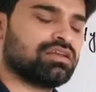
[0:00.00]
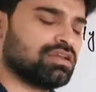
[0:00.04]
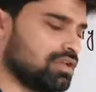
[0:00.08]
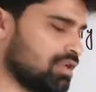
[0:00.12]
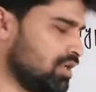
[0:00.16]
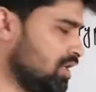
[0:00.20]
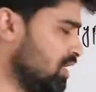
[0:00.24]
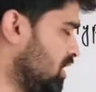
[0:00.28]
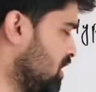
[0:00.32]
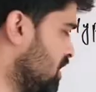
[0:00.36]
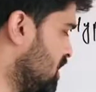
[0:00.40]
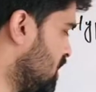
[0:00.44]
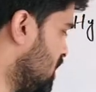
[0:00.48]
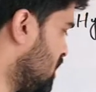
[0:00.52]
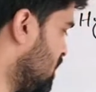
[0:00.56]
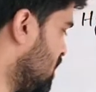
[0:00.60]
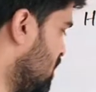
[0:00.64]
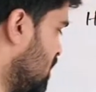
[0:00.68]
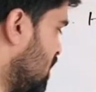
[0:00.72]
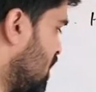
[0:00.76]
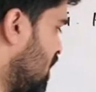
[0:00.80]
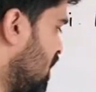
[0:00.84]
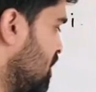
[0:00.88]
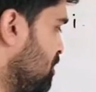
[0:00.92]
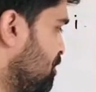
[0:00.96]
in
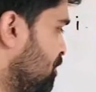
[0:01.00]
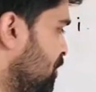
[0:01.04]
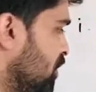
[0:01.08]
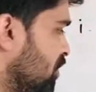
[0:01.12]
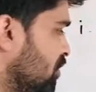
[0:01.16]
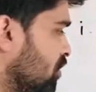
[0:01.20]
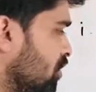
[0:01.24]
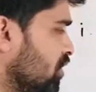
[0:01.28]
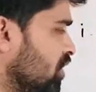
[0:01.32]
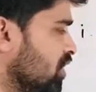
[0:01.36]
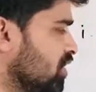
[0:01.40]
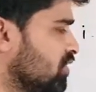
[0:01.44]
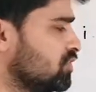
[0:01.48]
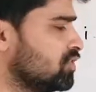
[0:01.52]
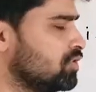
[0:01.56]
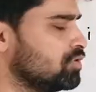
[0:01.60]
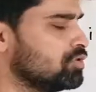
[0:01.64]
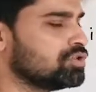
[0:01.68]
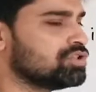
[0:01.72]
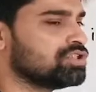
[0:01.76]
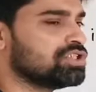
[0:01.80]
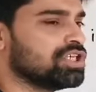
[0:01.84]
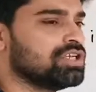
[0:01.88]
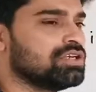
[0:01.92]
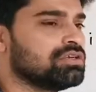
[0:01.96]
a hypertonic
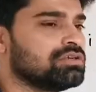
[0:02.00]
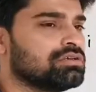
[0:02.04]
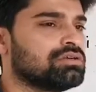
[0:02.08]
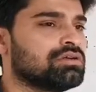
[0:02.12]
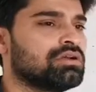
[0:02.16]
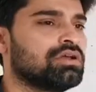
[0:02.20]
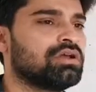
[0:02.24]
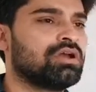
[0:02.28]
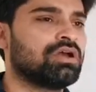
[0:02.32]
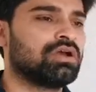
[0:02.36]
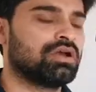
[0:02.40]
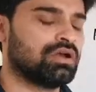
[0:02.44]
solution